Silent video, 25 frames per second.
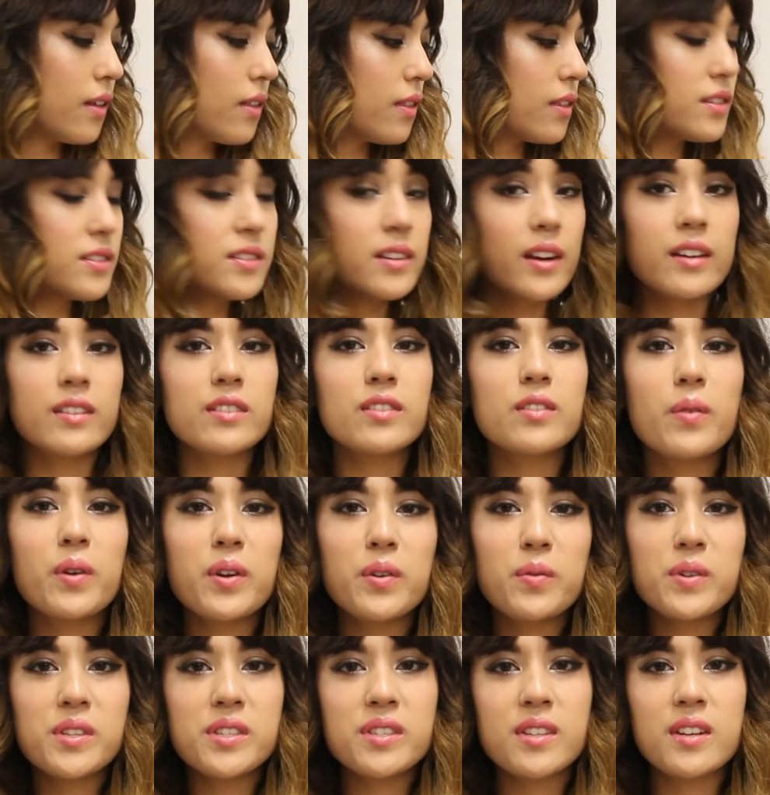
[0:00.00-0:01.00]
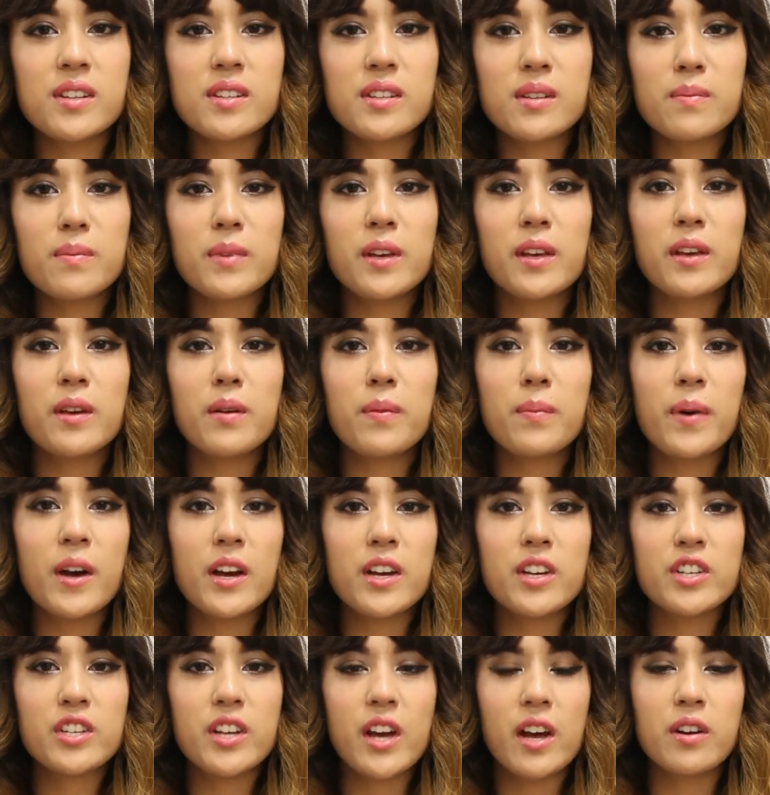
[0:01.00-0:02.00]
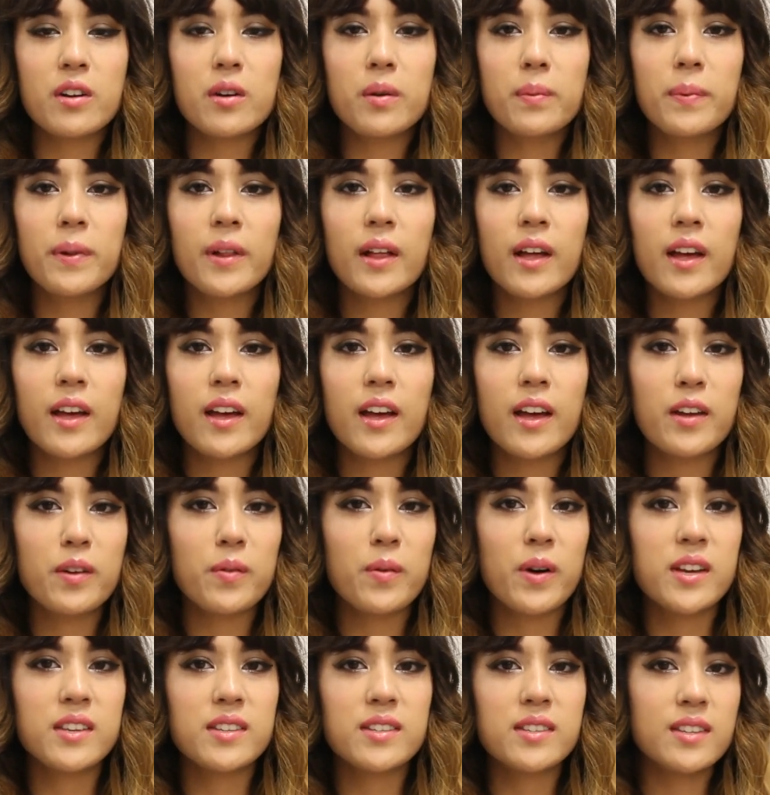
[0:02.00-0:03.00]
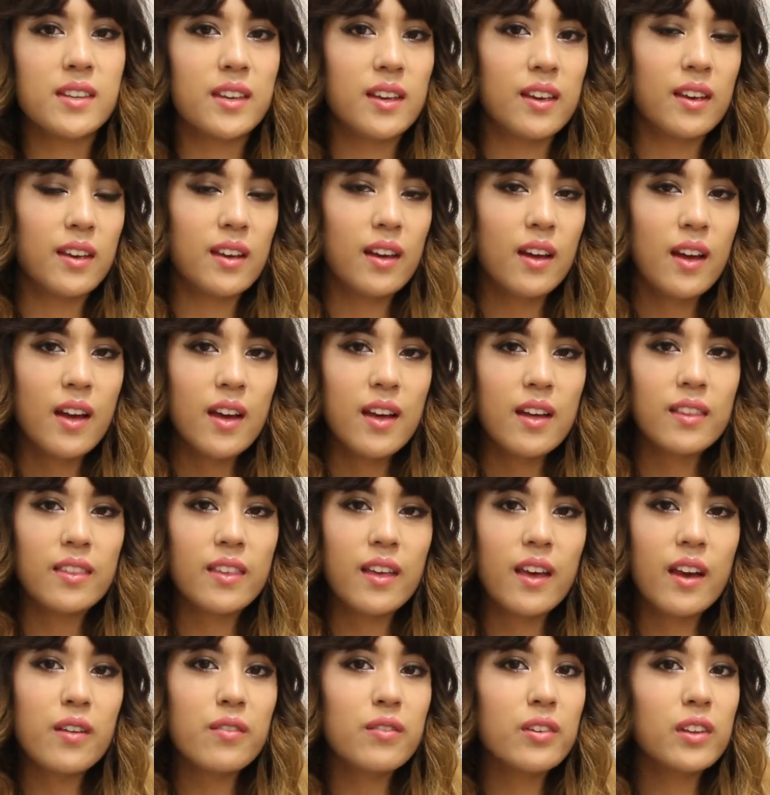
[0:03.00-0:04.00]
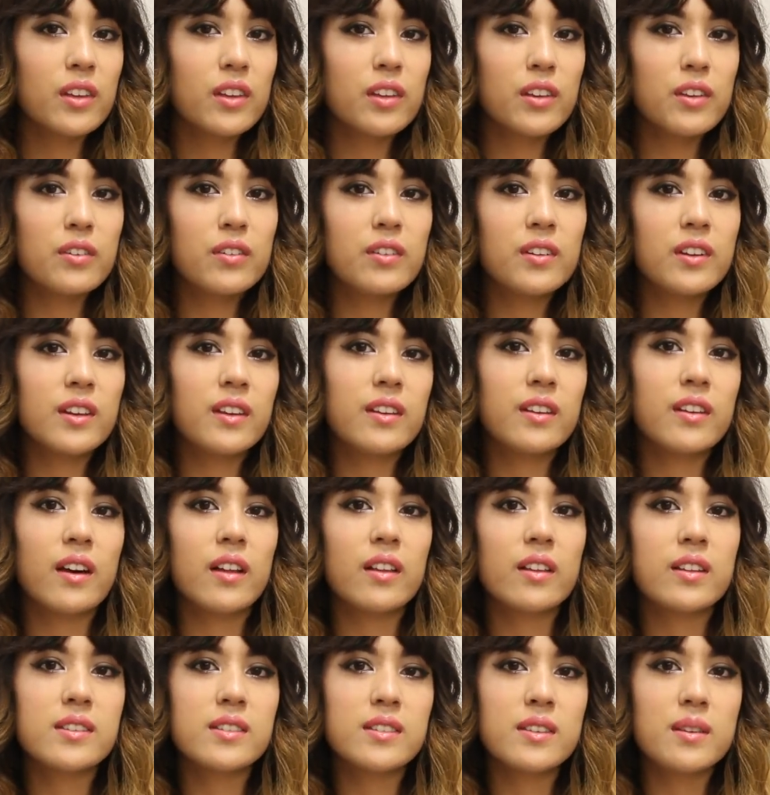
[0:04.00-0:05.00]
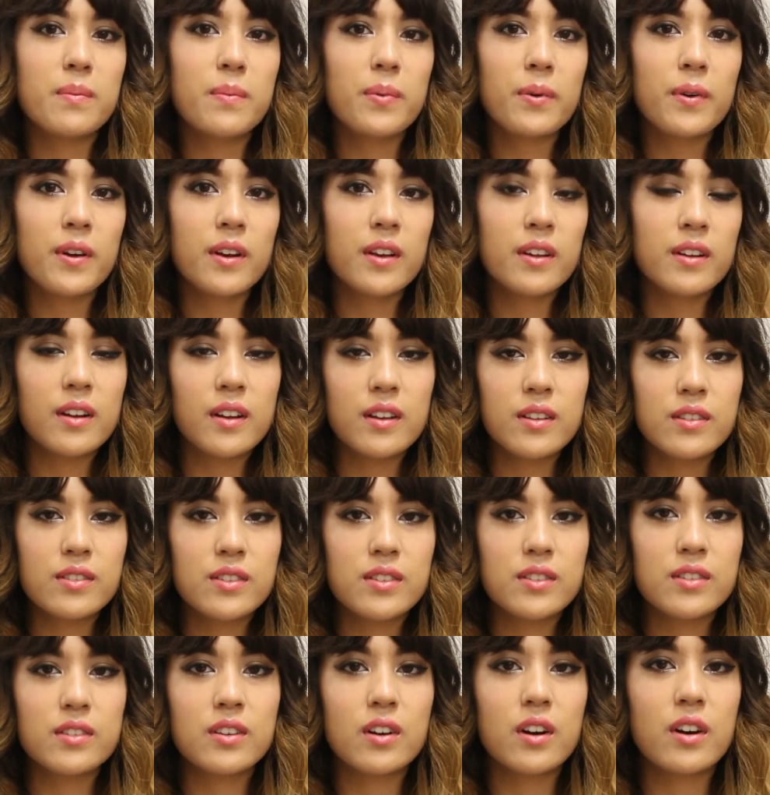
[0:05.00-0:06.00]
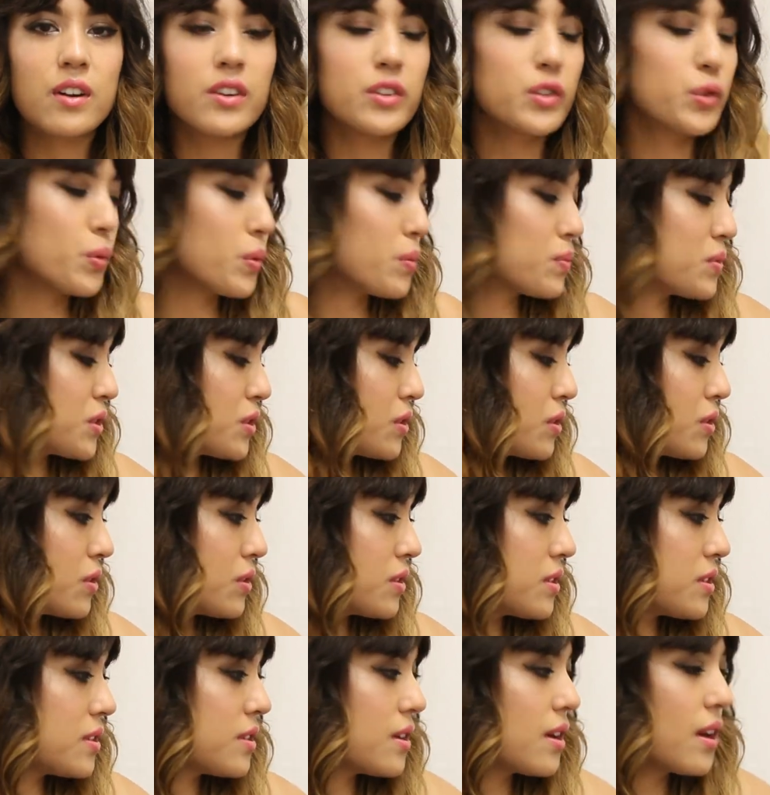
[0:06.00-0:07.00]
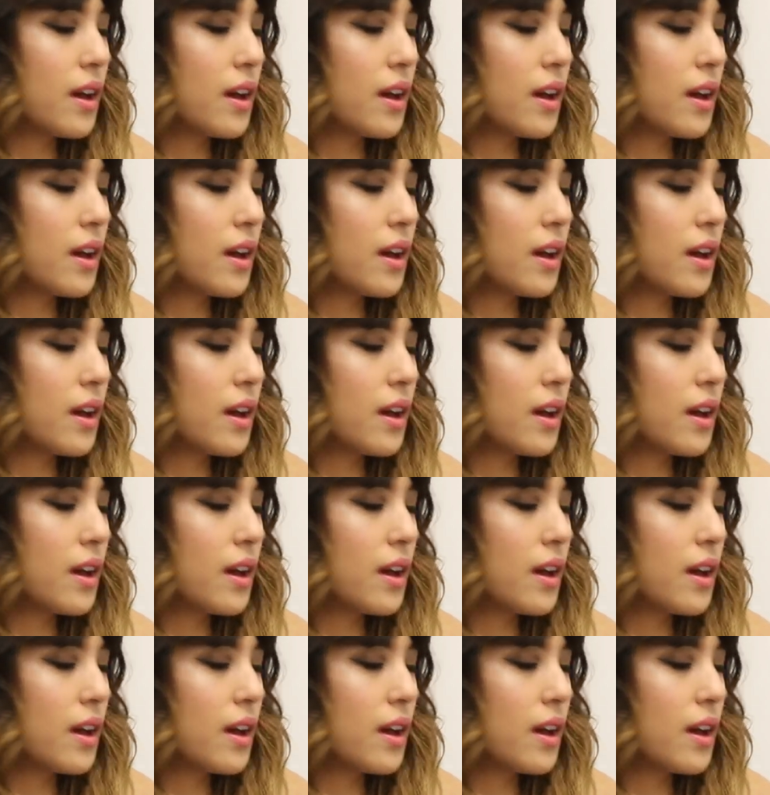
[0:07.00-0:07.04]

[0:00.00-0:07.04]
This next one was sent to me by Shadowplay NYC. They have really unique galaxy print and star swimsuits.